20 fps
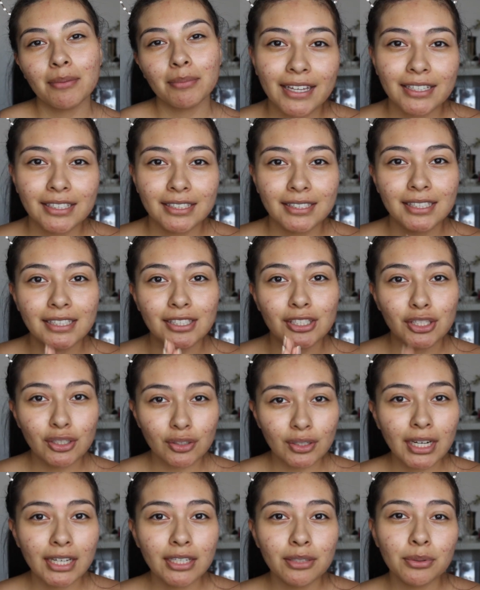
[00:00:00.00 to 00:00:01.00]
and since
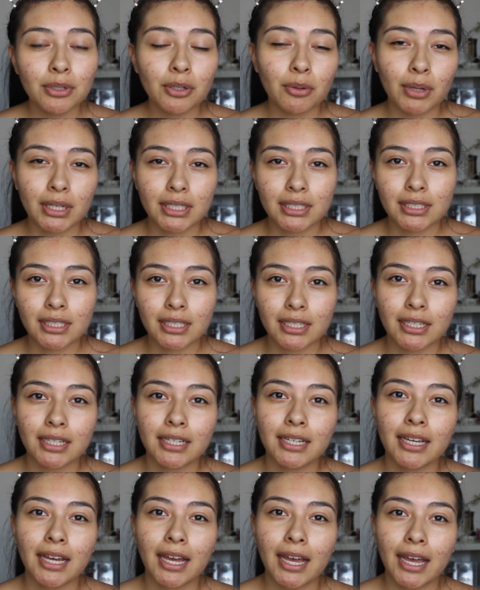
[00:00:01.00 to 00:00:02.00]
you guys requested
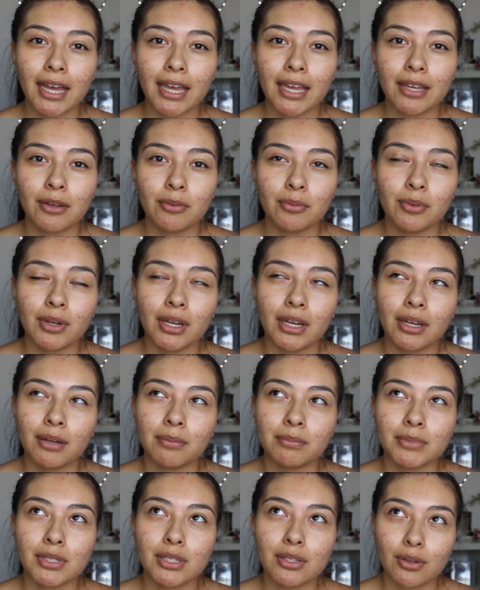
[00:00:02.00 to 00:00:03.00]
it, I
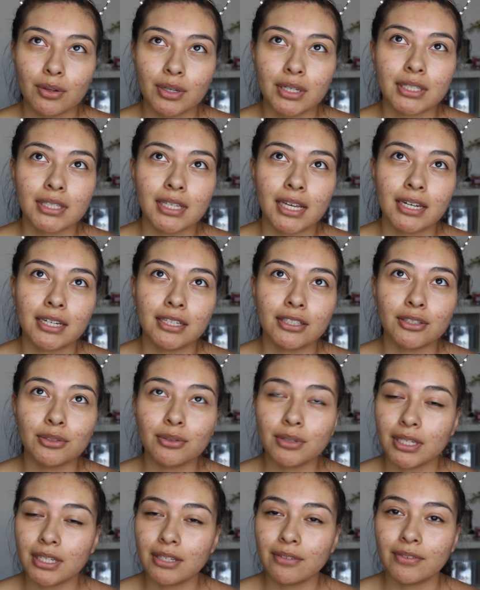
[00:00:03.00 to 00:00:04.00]
am so excited
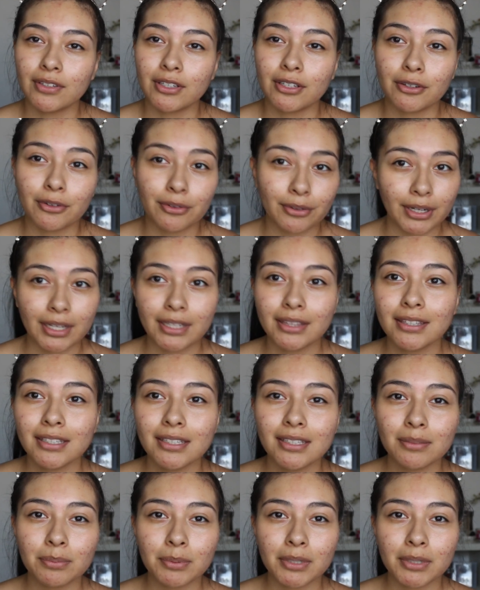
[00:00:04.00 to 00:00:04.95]
to even create this,